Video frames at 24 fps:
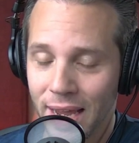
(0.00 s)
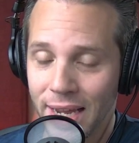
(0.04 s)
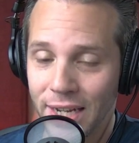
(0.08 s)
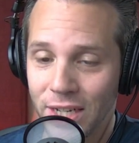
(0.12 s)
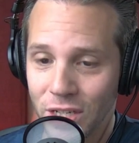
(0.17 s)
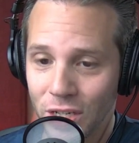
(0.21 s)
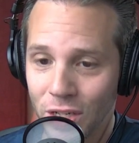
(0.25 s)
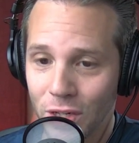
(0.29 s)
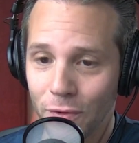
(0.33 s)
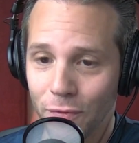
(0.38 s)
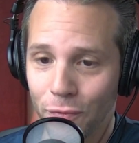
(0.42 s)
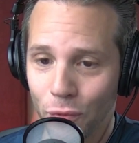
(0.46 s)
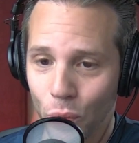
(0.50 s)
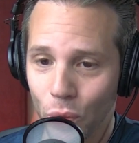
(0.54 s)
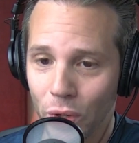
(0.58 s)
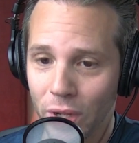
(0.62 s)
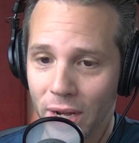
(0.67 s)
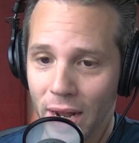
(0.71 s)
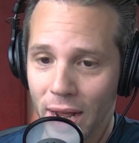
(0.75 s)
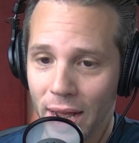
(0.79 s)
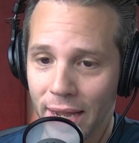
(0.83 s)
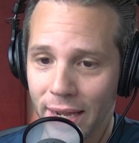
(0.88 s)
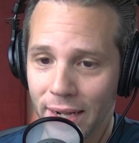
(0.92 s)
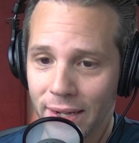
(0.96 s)
eighteen to forty
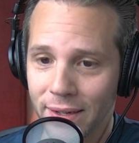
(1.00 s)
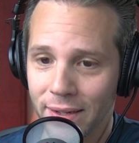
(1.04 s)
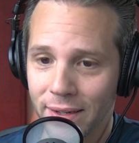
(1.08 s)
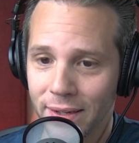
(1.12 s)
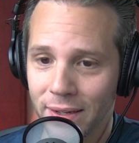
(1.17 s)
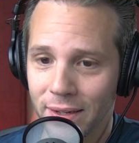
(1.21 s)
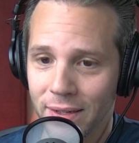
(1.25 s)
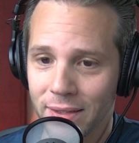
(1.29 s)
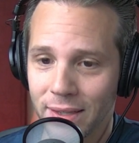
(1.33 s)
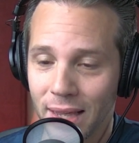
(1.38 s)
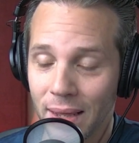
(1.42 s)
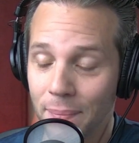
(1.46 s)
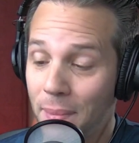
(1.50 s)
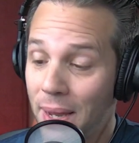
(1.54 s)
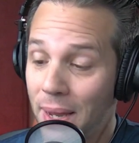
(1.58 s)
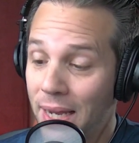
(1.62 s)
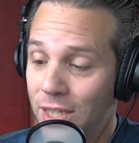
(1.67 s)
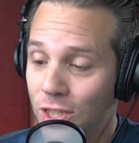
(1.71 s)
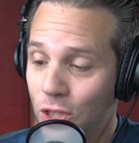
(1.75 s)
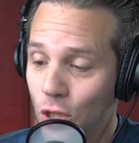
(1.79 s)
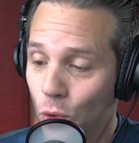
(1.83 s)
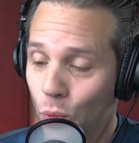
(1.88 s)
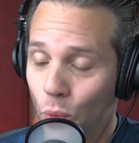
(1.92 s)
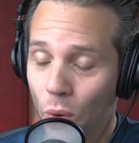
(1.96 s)
nine. That
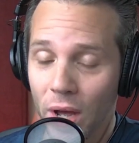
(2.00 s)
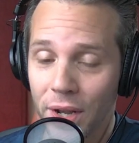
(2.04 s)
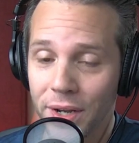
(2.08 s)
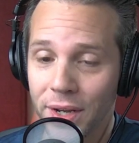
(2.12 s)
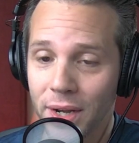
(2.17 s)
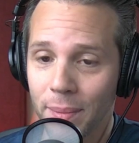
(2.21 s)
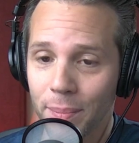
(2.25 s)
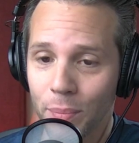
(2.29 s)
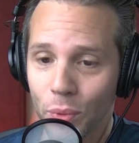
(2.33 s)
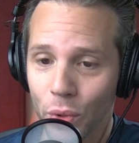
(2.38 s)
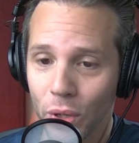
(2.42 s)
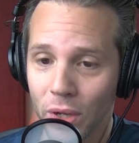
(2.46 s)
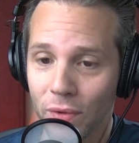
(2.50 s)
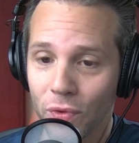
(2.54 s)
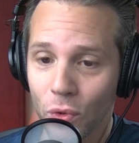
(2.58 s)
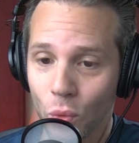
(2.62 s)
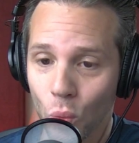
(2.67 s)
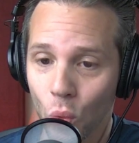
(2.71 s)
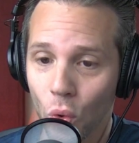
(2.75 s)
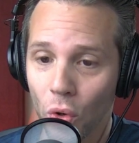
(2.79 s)
makes the Raw number even